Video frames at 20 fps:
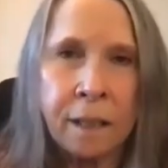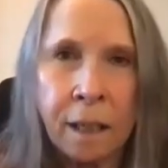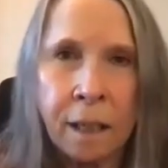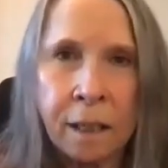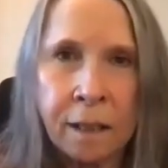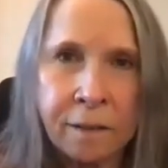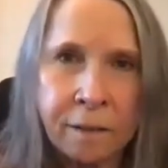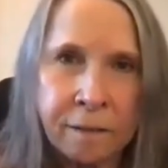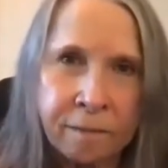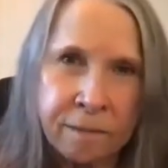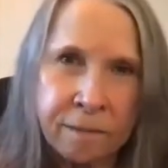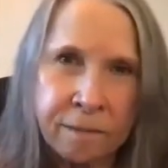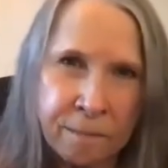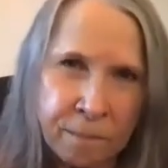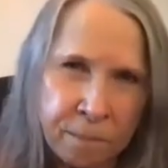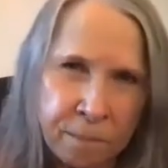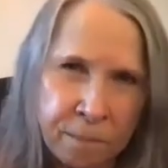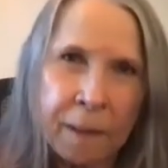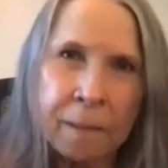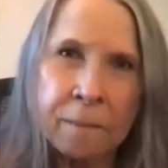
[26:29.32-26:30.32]
uh,
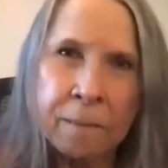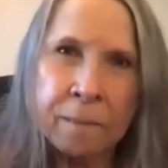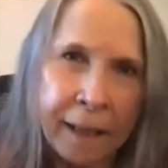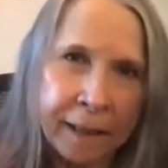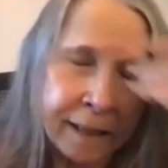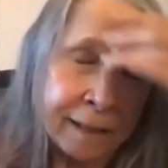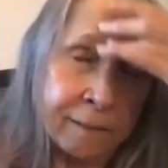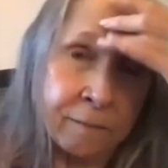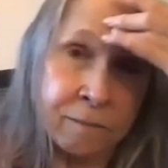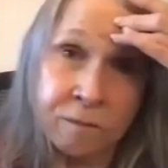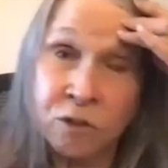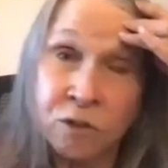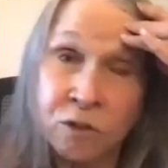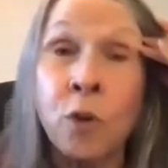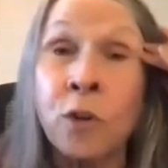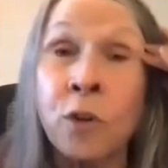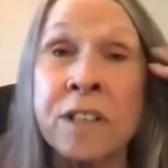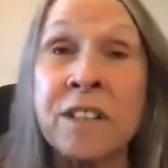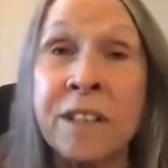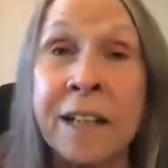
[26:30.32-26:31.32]
i get
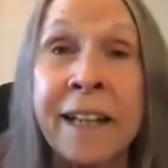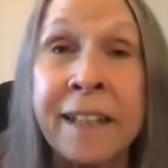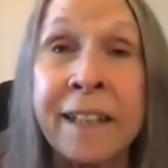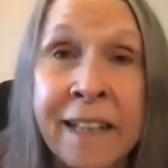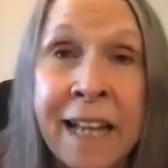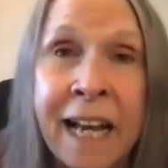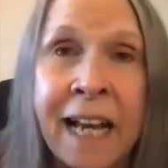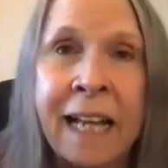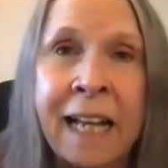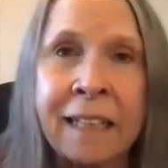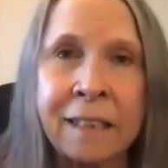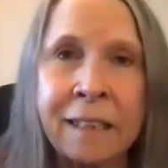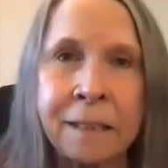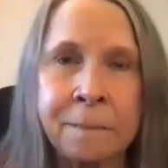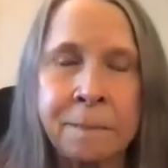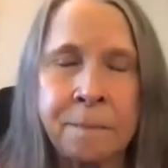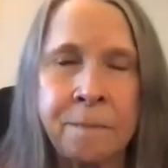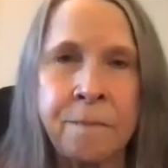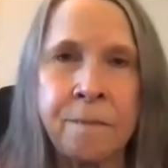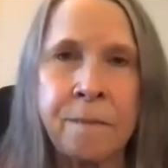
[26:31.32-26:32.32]
stories like that
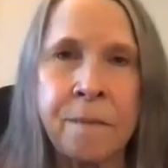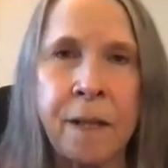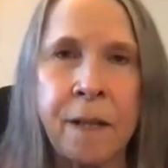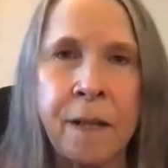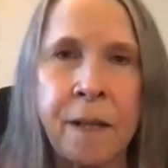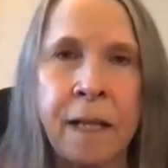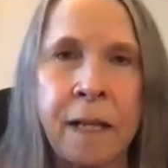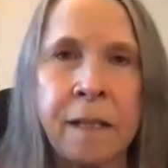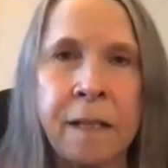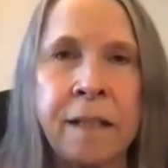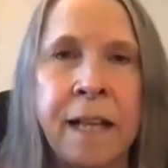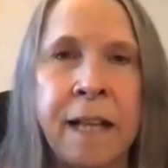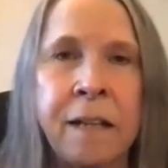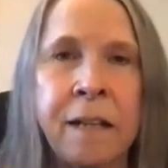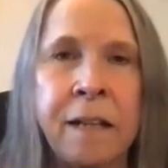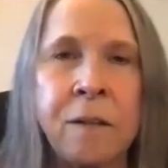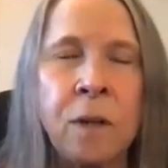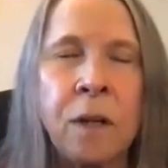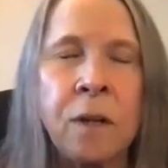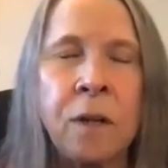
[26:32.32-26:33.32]
yeah
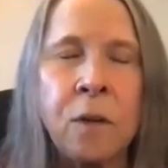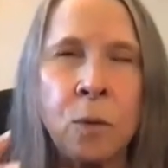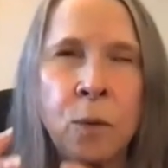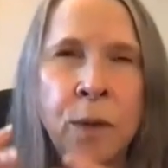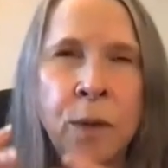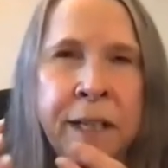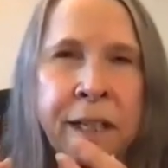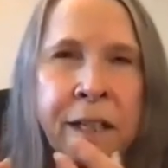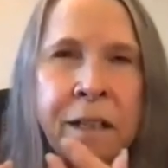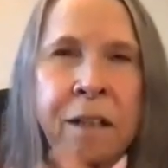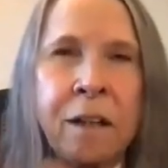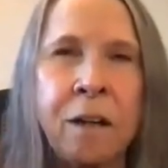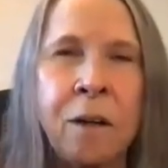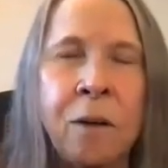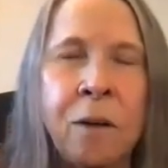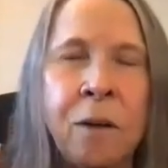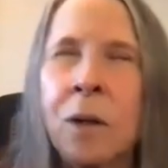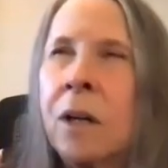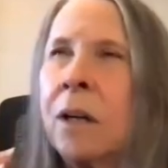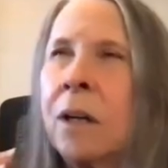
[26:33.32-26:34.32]
and we can
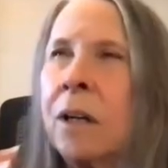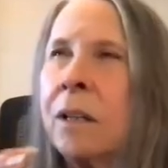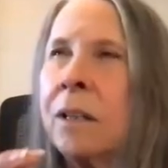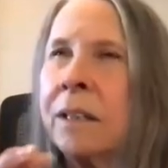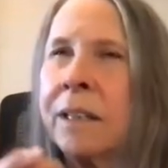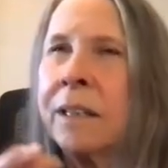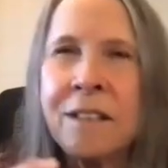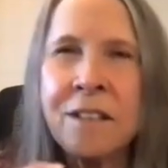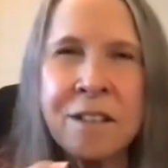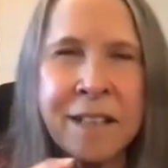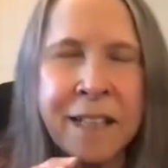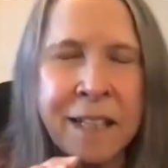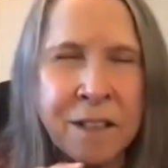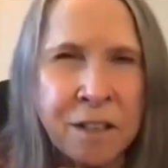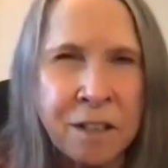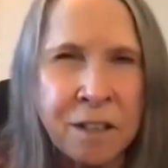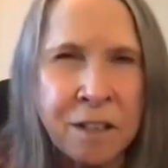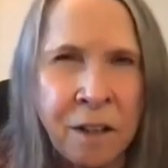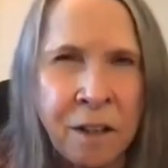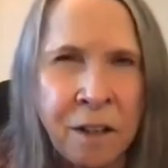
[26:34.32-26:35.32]
go let's
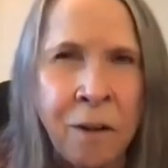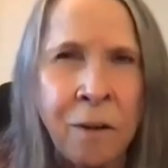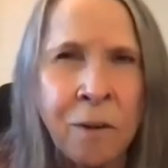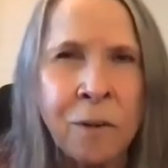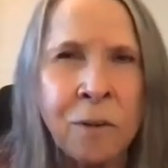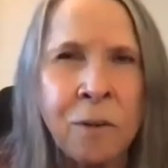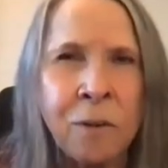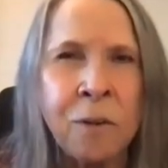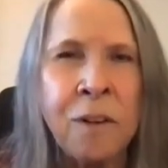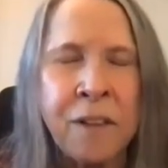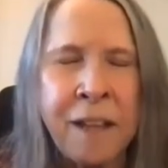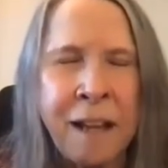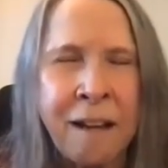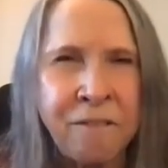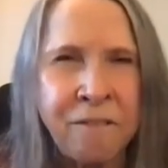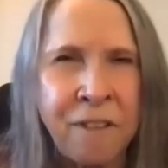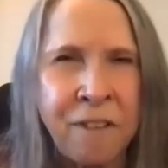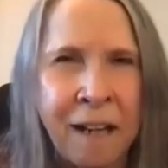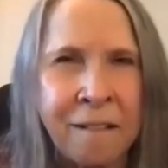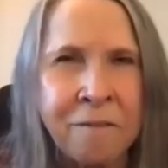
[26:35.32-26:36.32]
get to know
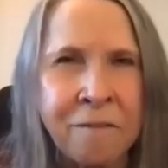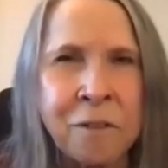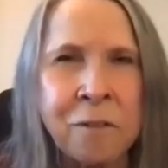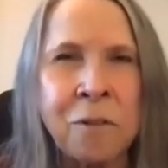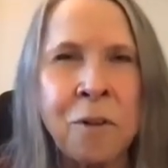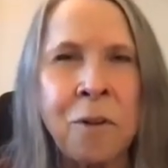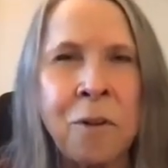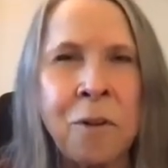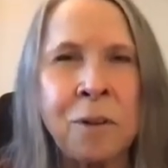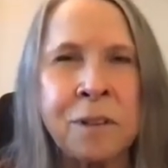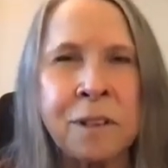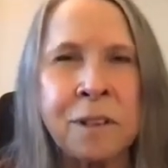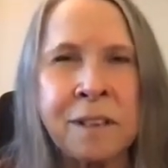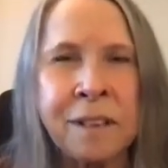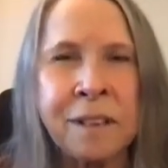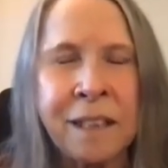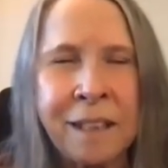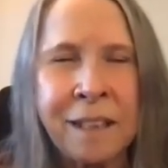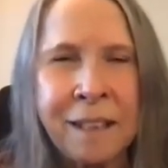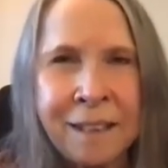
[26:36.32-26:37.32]
that 5 year old
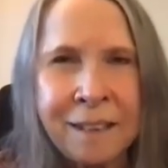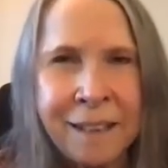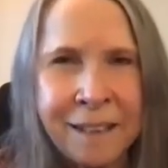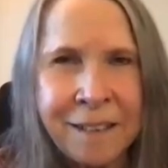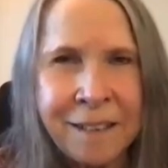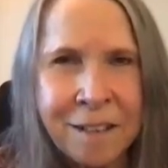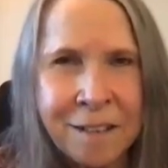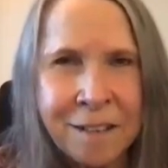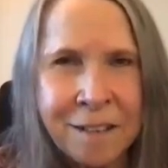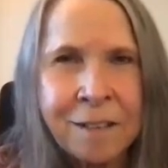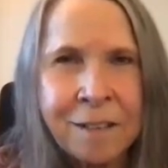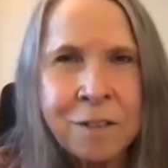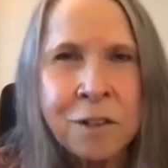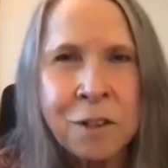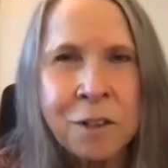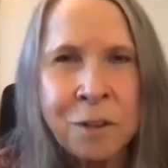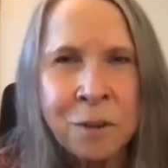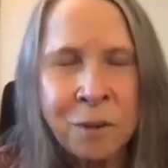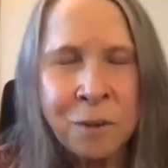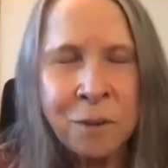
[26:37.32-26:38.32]
and let's
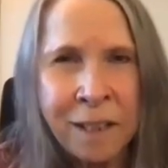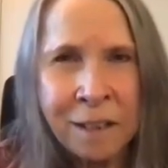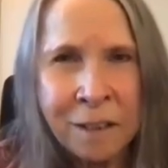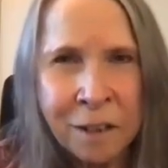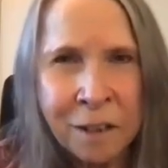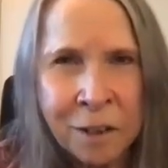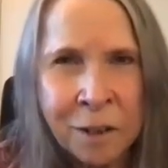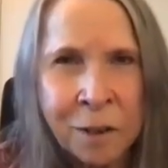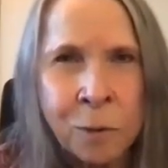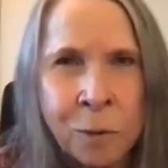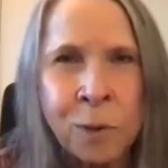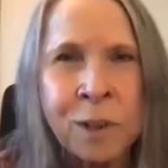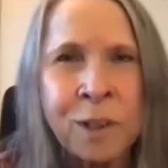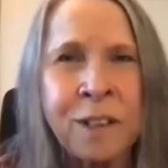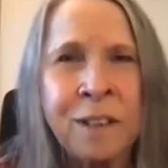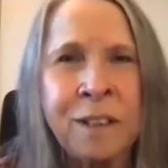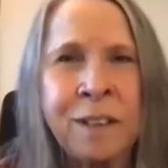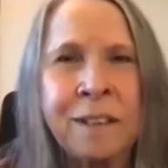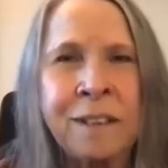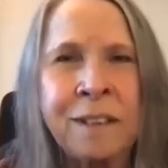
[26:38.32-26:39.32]
tune into her
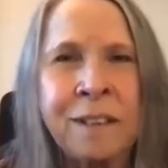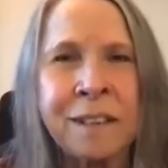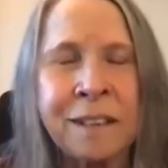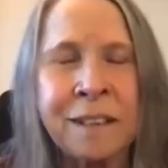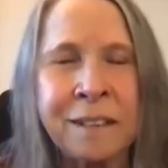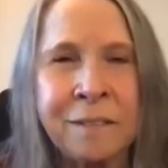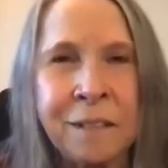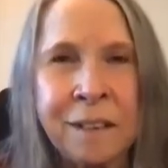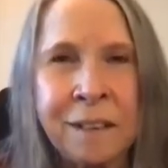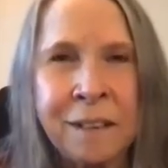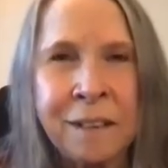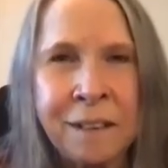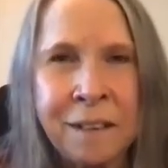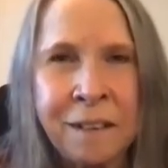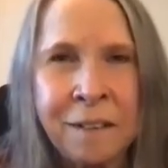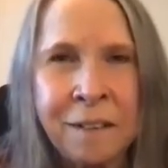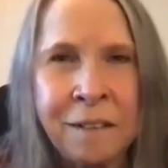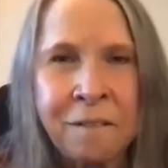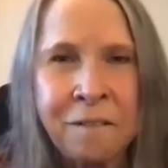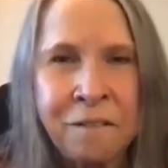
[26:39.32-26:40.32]
world and
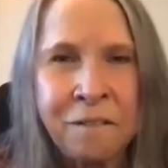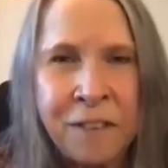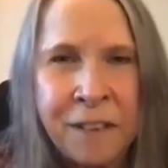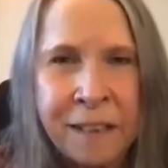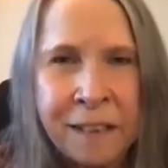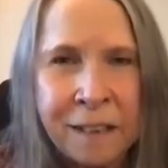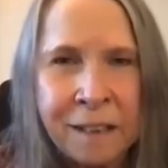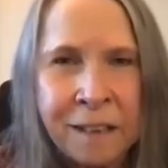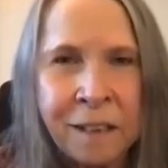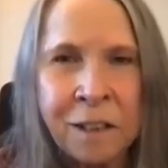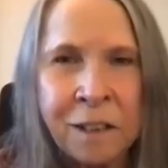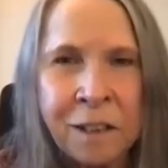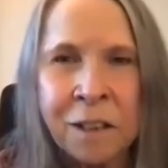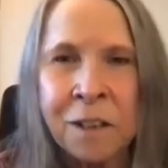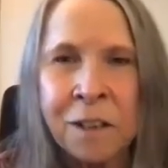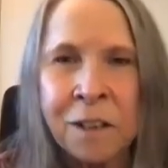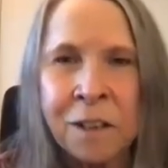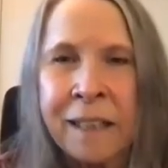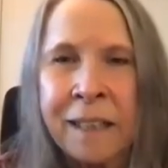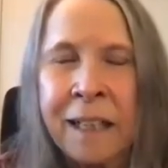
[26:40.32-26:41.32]
feel
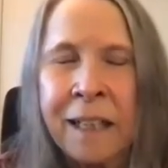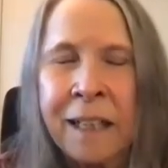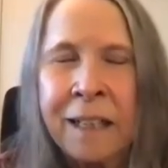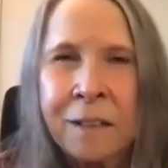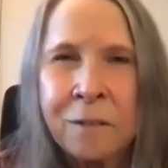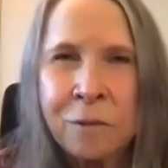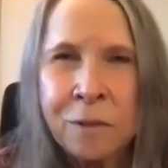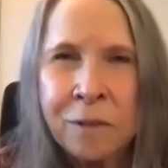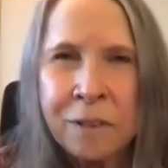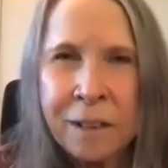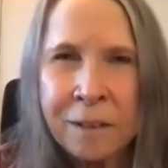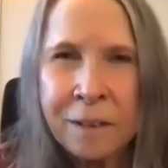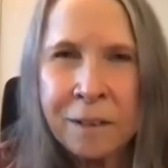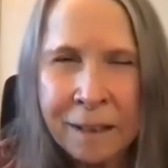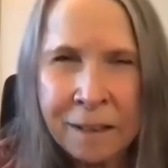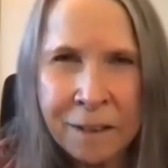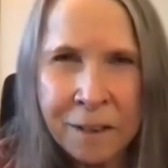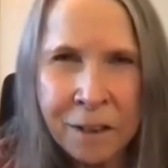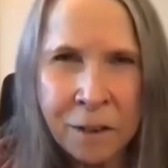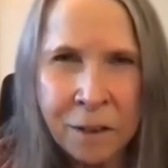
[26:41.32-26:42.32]
her and
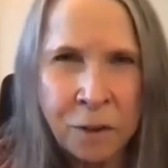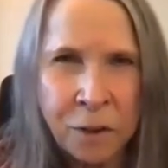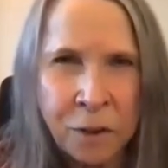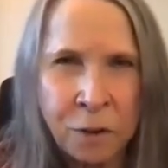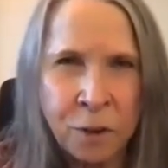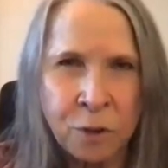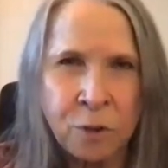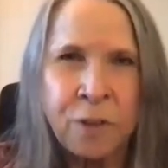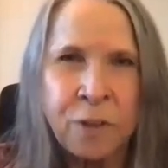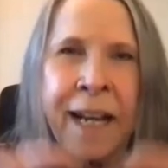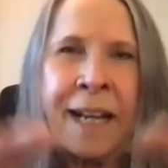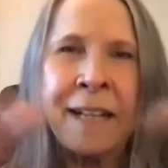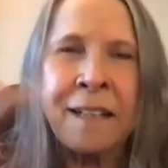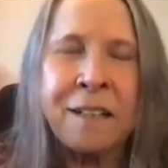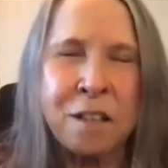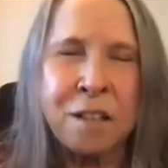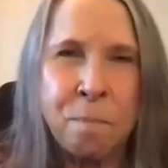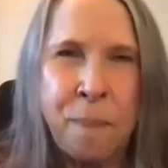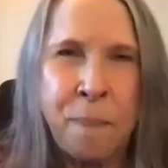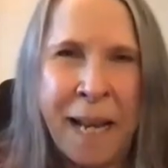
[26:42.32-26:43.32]
you, you
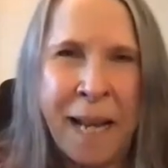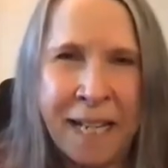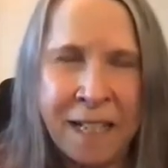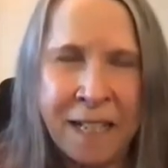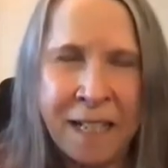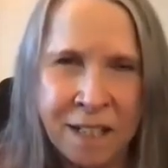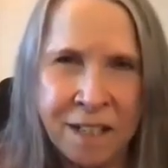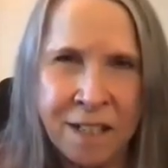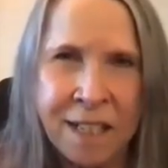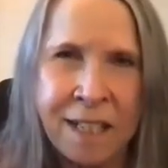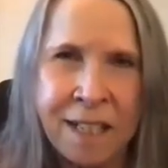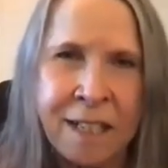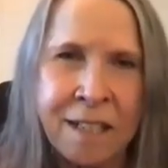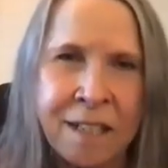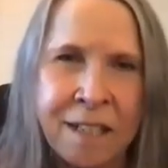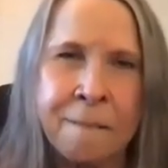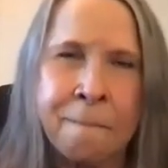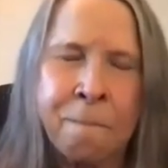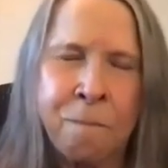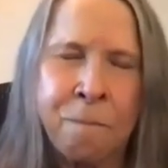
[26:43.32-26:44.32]
create space. It's, it
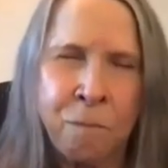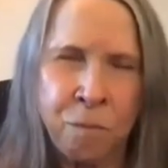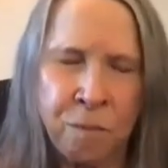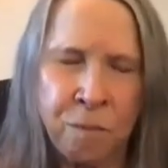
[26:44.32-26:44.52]
is